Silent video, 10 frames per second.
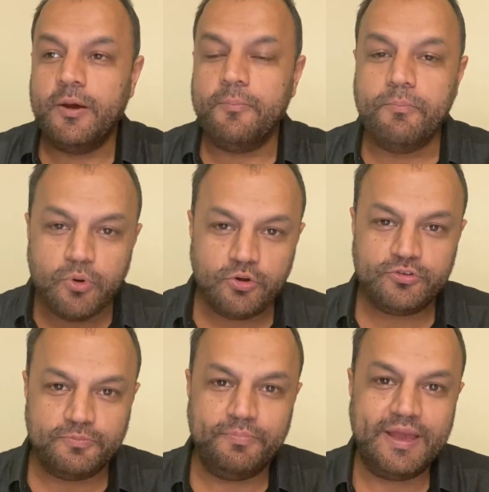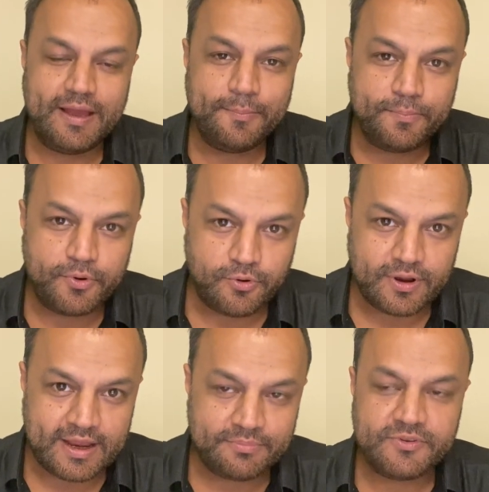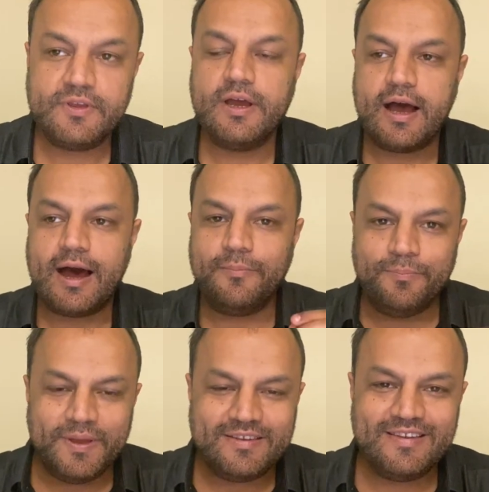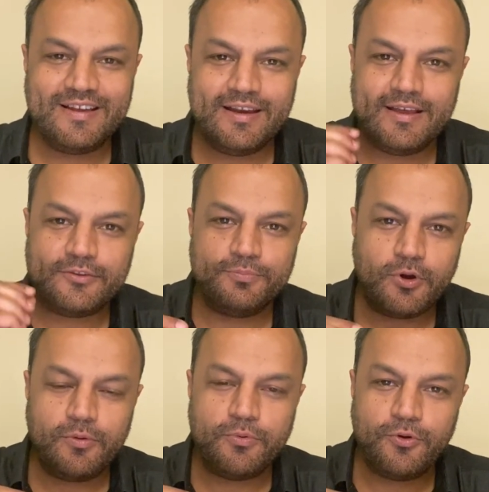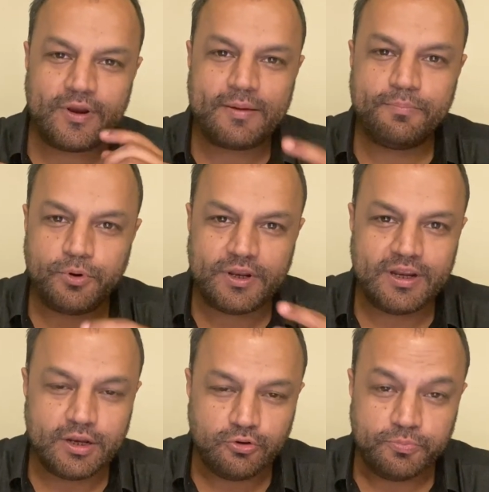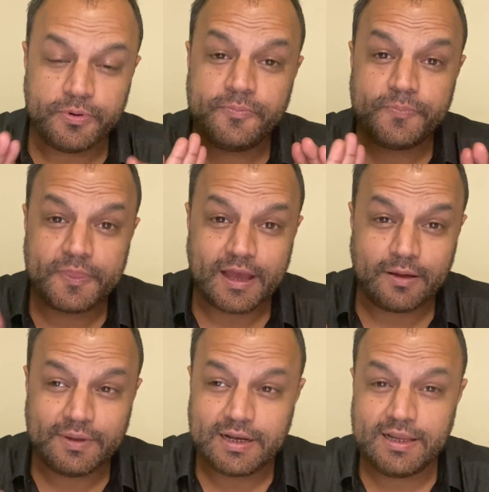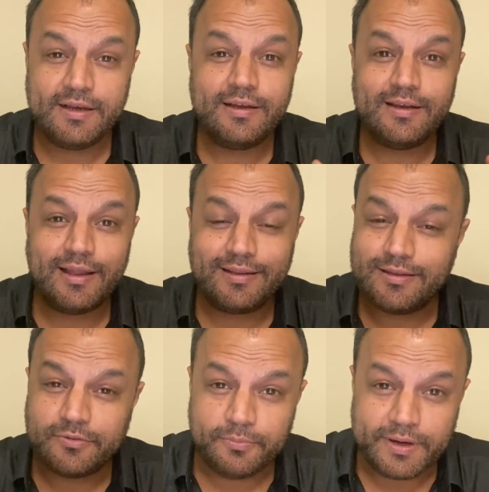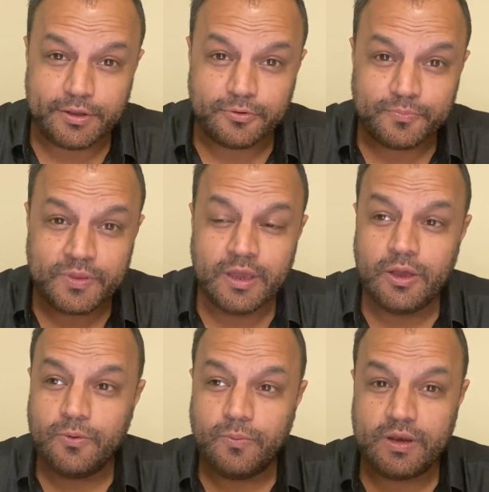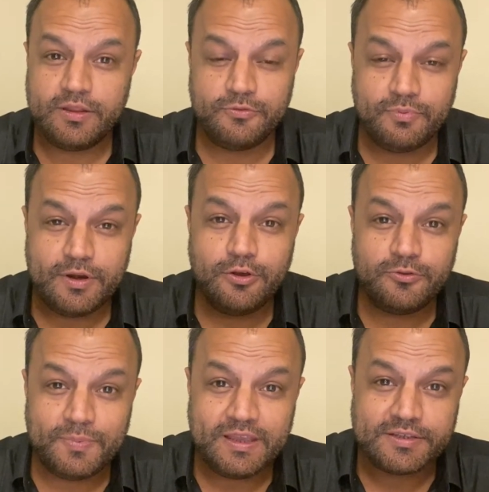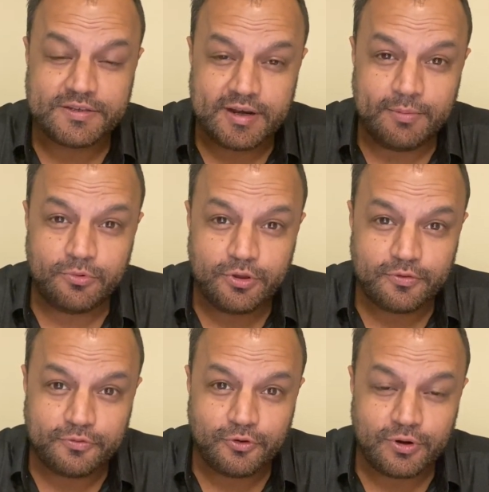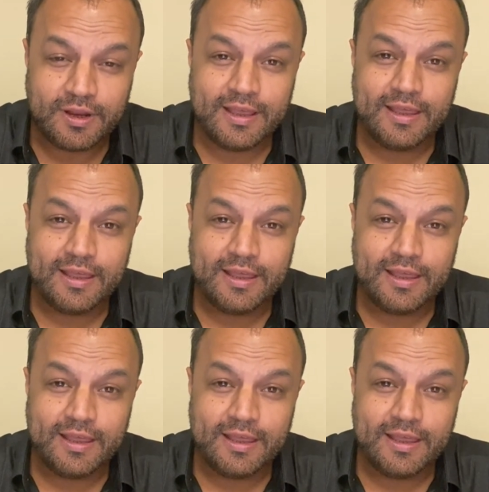Most big programs are basically a small program put in a loop. Are we clear? Like this video. When this video is being streamed to your phone,